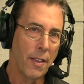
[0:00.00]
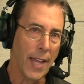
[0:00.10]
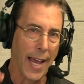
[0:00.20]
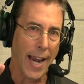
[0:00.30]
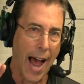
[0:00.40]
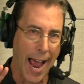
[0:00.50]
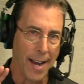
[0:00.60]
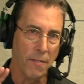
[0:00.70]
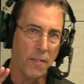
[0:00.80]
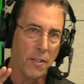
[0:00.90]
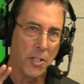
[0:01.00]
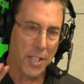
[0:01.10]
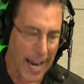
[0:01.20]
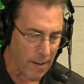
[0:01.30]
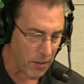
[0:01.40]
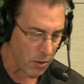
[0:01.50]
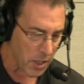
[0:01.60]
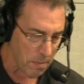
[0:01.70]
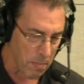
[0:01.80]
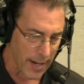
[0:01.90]
that I have saved you
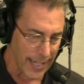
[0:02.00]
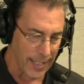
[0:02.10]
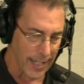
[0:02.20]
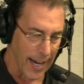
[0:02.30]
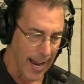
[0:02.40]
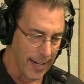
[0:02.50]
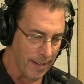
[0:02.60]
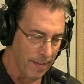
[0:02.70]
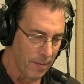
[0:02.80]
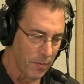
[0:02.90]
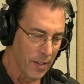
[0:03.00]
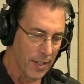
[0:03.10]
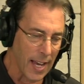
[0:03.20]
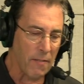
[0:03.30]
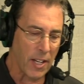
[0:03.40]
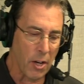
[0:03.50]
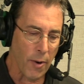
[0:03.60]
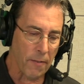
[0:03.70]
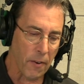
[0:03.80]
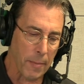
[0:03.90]
some money today, given
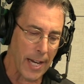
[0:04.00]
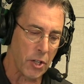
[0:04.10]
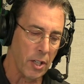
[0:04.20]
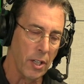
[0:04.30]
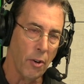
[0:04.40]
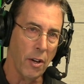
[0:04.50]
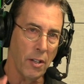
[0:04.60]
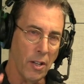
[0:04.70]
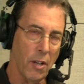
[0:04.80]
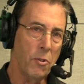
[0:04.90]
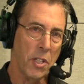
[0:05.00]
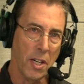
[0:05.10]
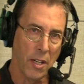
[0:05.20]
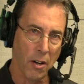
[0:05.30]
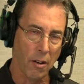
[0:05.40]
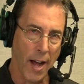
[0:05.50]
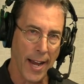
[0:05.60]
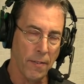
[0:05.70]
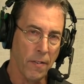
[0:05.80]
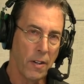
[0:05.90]
you information you can use in your
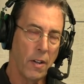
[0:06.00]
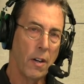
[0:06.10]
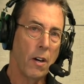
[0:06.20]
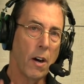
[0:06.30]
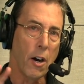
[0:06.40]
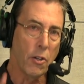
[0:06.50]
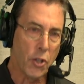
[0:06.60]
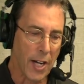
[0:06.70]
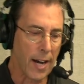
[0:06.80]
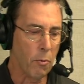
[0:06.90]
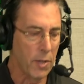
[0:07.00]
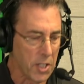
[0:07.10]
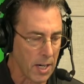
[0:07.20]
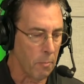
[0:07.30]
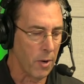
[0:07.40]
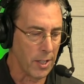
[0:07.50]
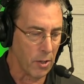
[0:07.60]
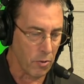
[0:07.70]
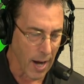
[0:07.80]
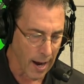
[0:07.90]
life or share with someone
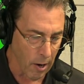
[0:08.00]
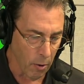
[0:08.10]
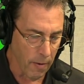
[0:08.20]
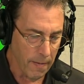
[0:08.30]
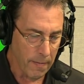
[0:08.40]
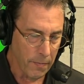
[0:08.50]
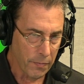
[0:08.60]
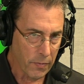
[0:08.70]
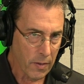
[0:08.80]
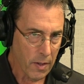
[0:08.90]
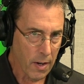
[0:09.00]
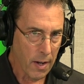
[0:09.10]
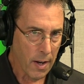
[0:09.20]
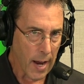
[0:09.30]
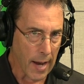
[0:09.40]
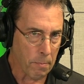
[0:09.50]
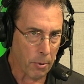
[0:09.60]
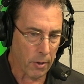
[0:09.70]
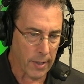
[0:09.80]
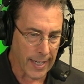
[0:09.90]
you know. And
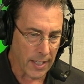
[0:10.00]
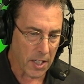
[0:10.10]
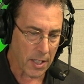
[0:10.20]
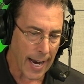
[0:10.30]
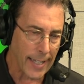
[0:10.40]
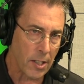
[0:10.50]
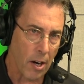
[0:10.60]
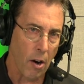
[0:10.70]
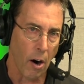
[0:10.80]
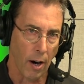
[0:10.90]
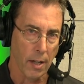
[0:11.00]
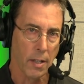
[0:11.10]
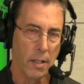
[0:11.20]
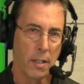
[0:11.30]
please take to heart